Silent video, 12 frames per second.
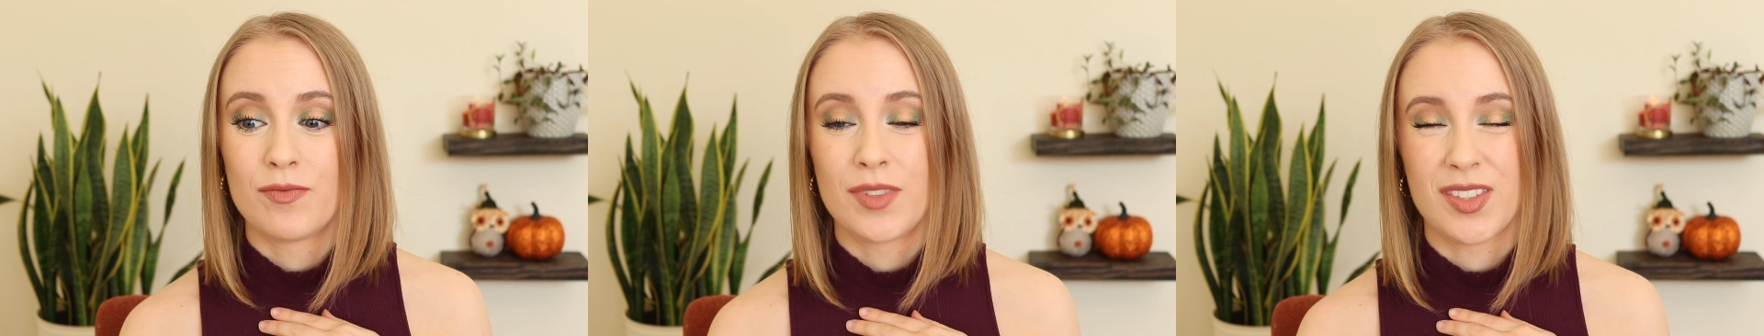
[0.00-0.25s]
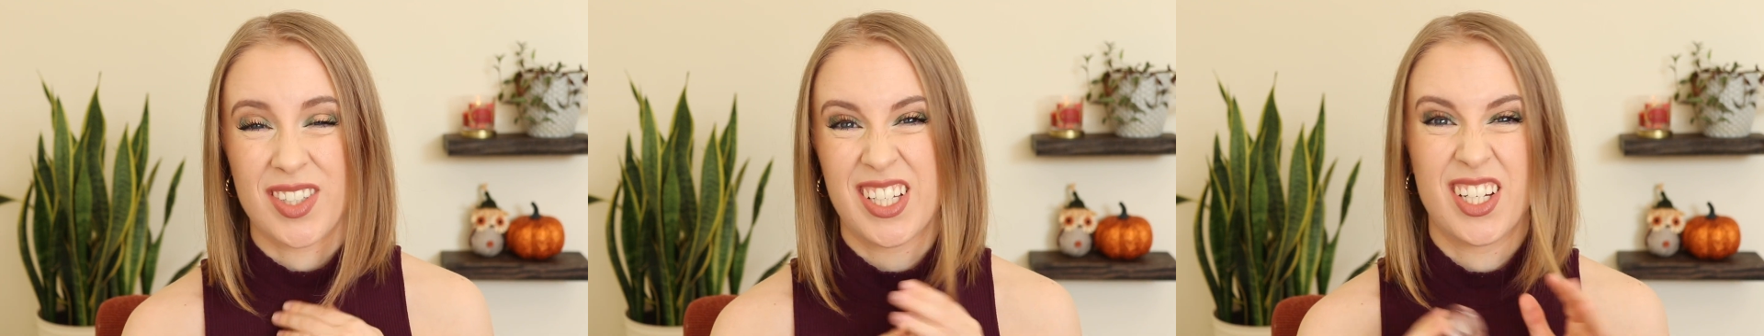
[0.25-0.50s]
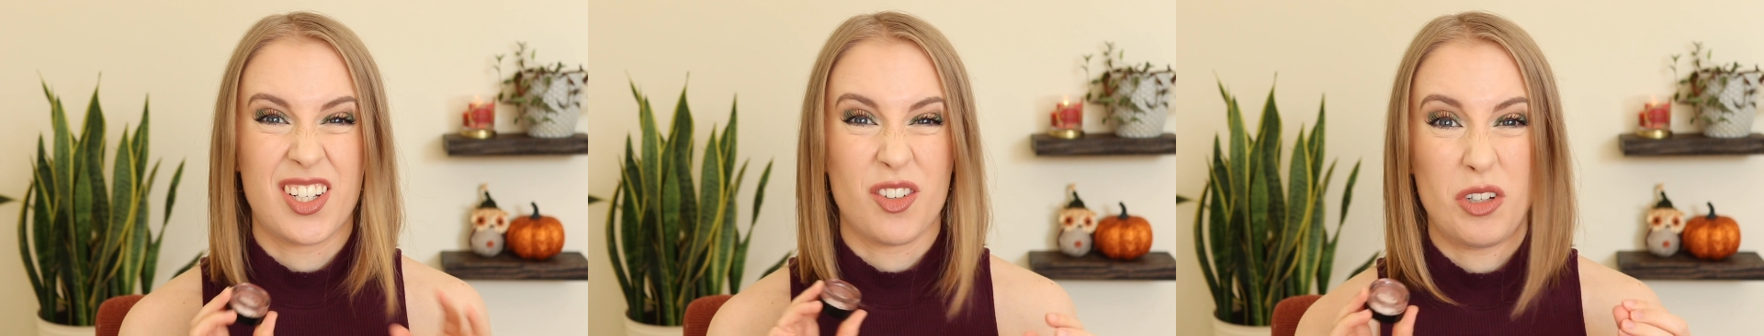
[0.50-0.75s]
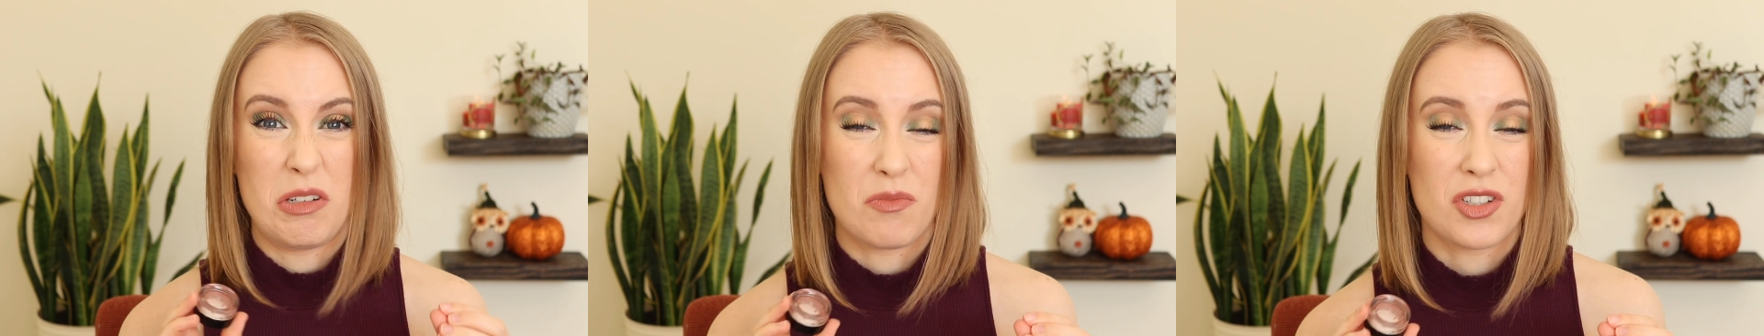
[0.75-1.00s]
it's like a
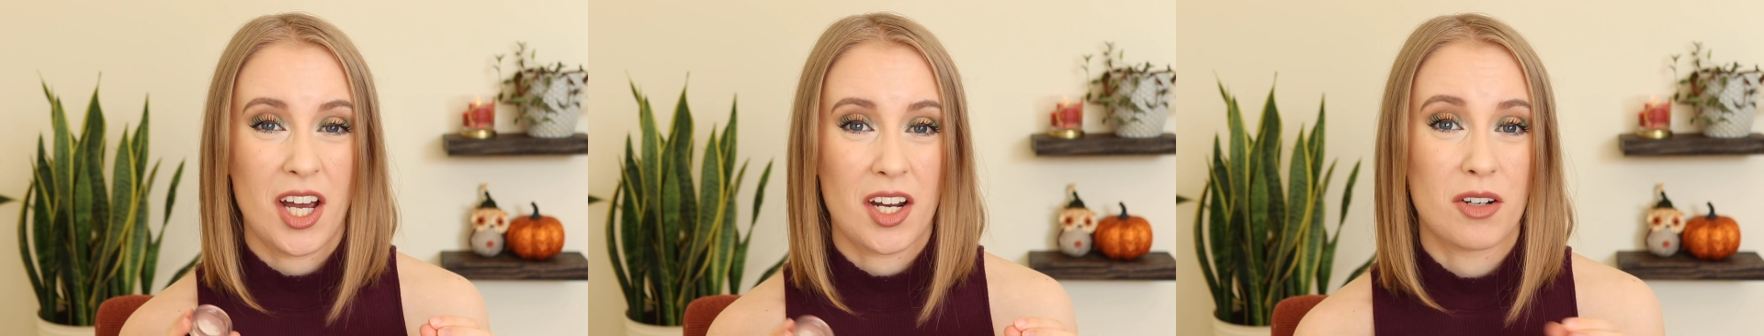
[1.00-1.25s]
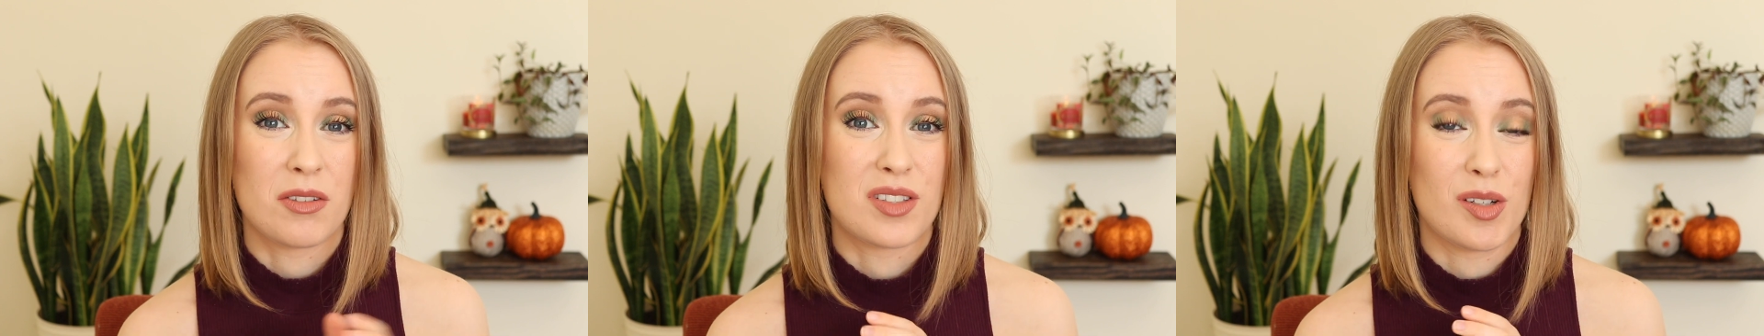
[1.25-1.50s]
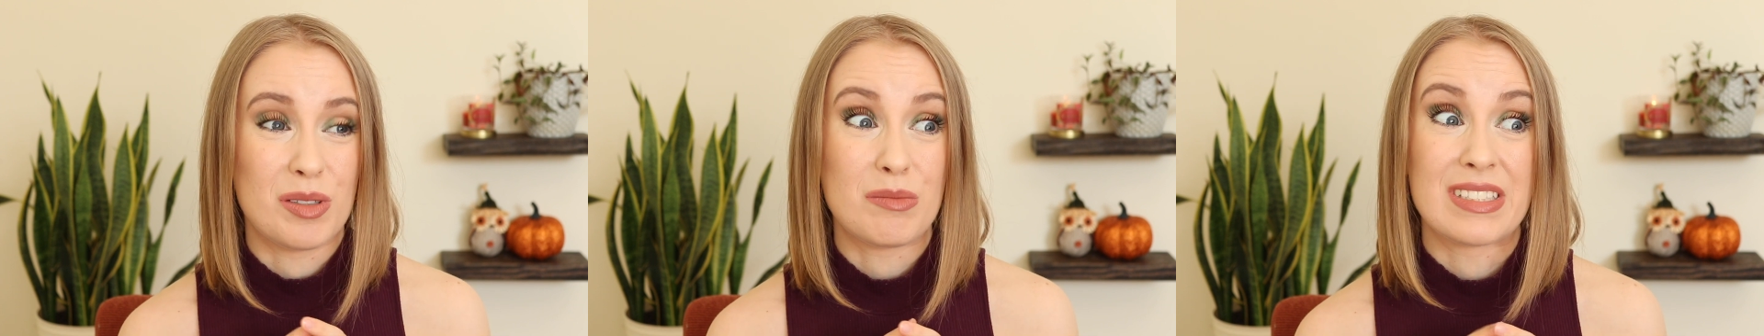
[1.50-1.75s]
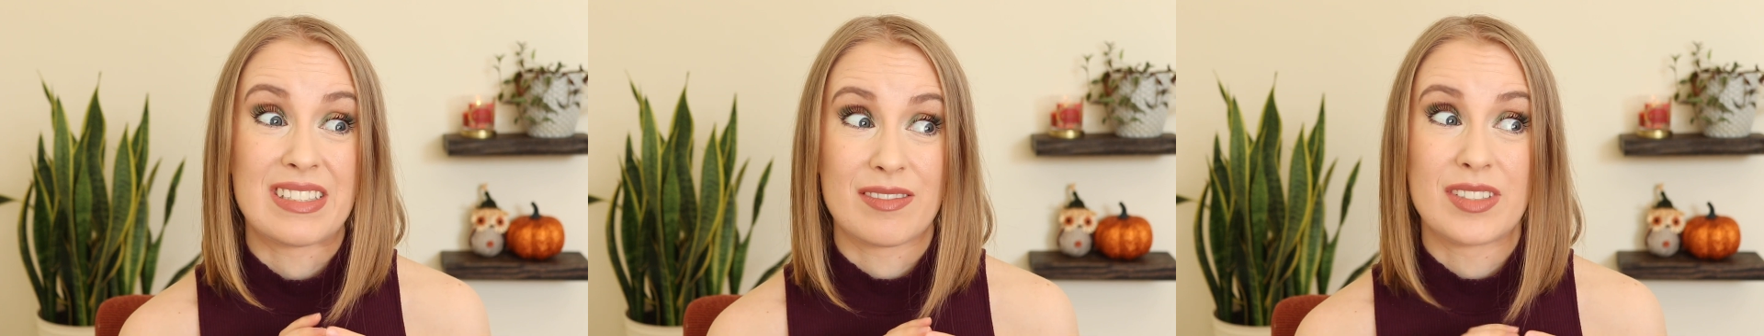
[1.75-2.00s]
cream shadow, so it
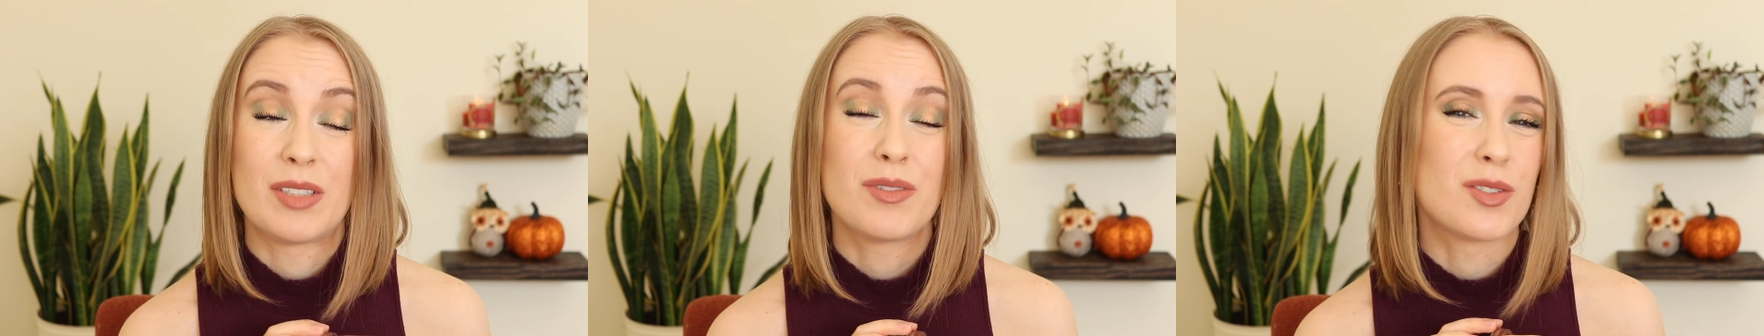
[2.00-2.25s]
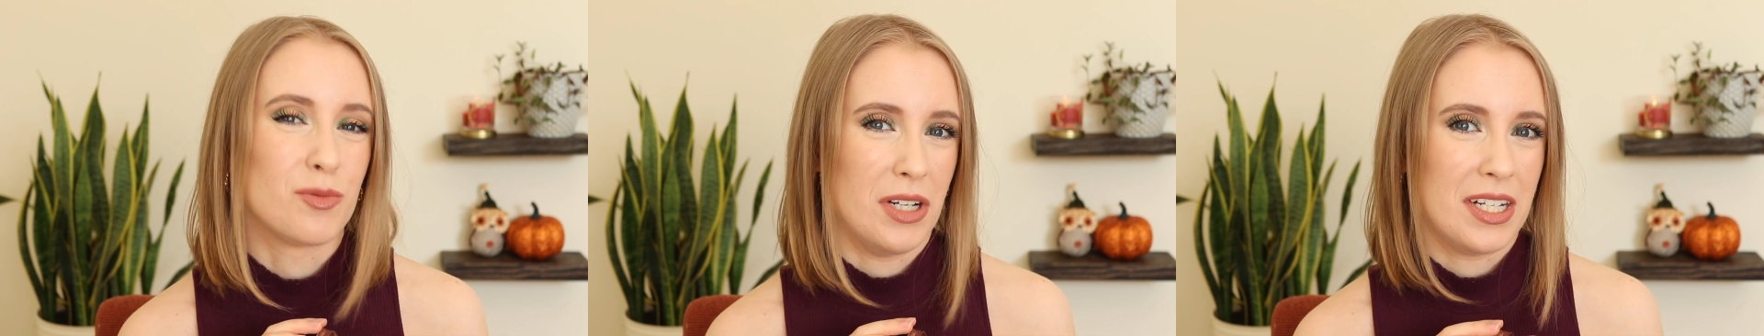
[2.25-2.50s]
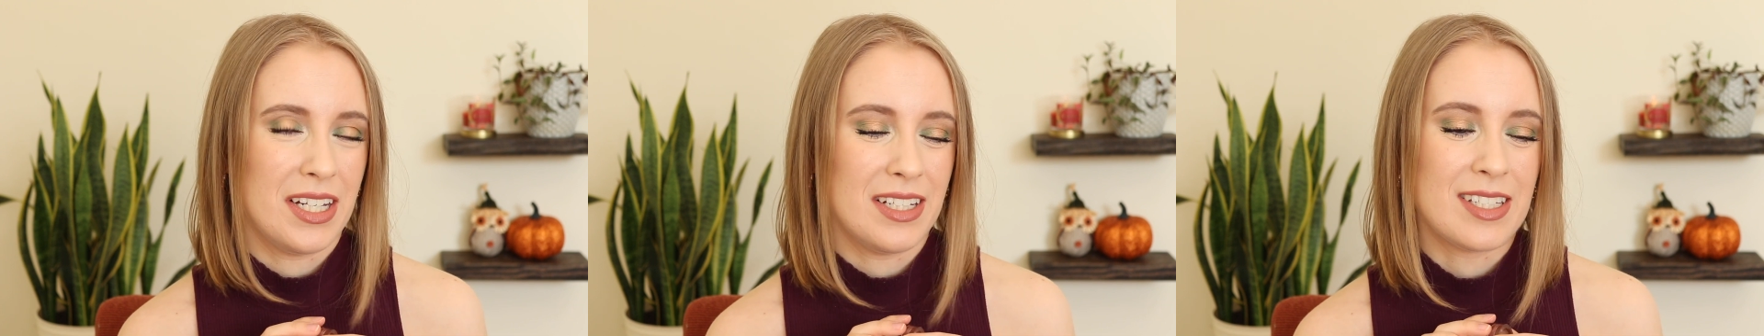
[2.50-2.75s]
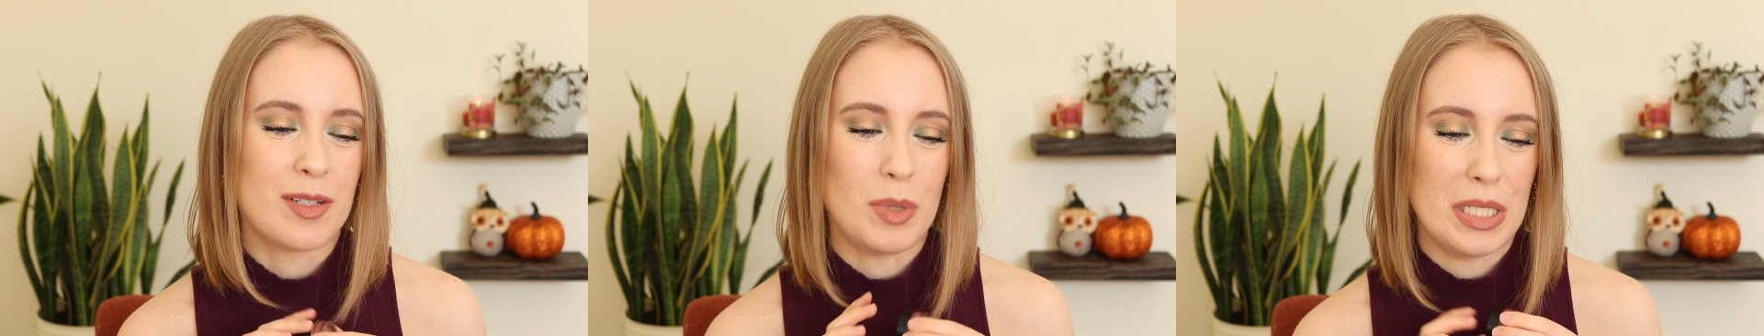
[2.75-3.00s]
was ready
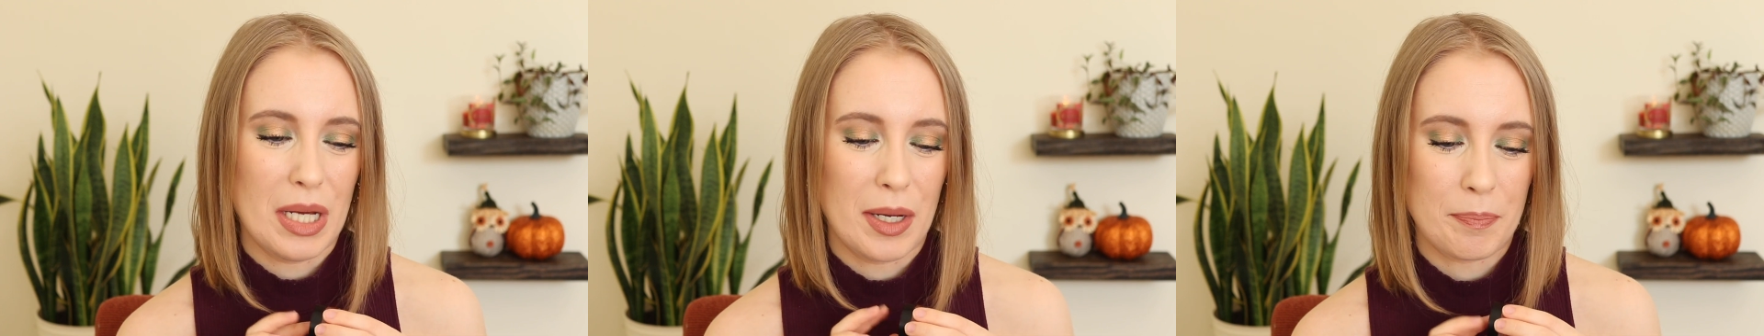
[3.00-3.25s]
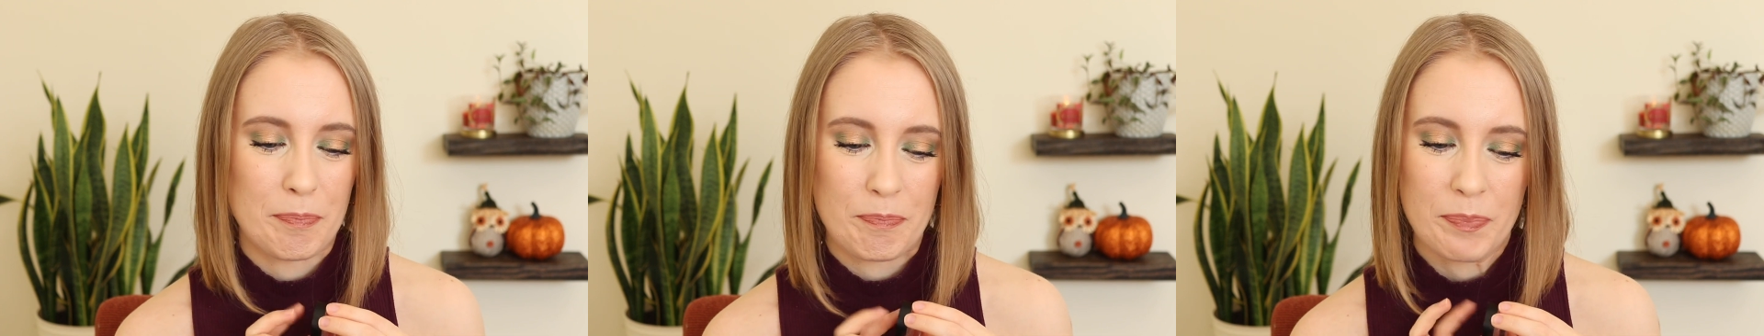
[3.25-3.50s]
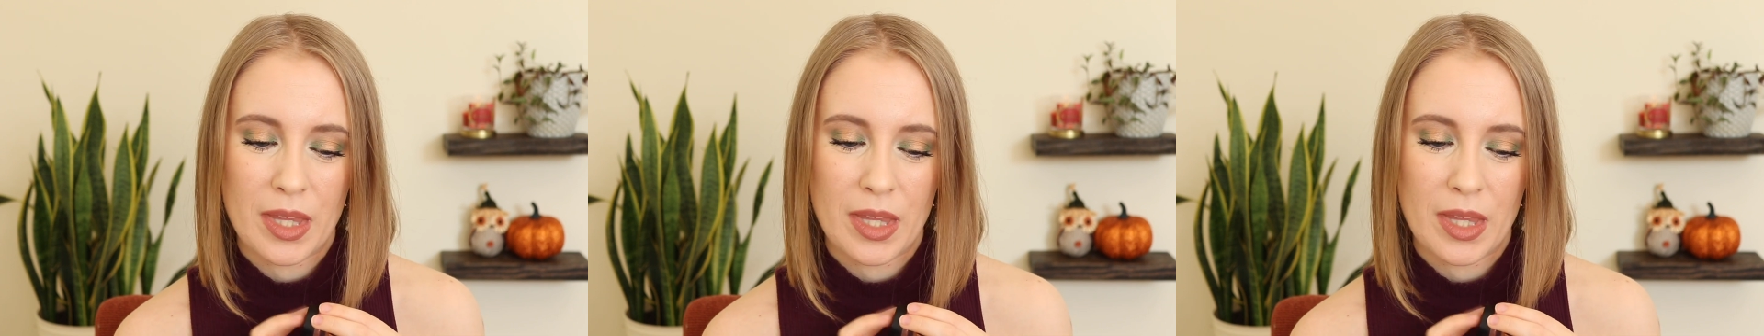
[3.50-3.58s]
to be done.